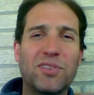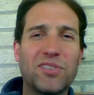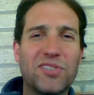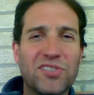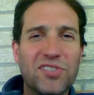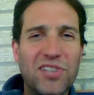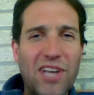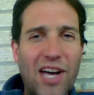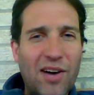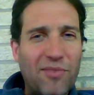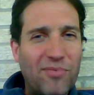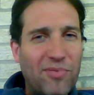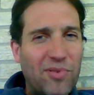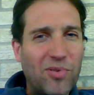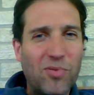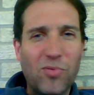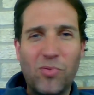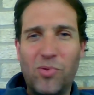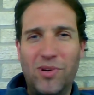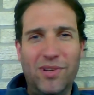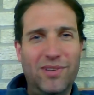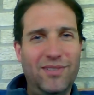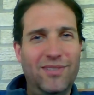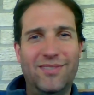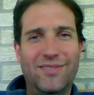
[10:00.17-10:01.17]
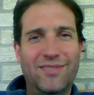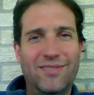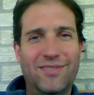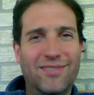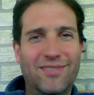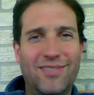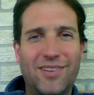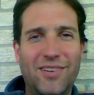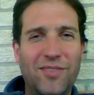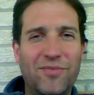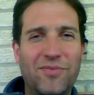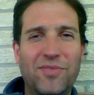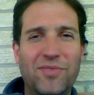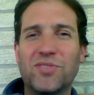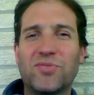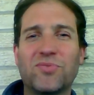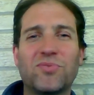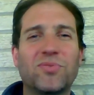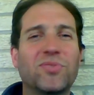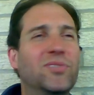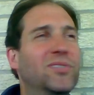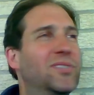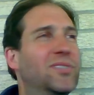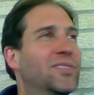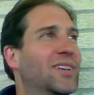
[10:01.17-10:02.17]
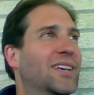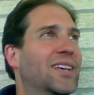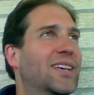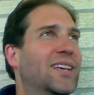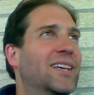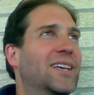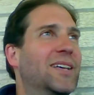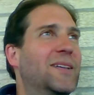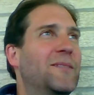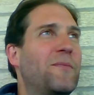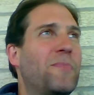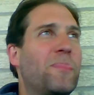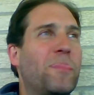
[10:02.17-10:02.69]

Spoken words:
I'm the sovereign one of Israel,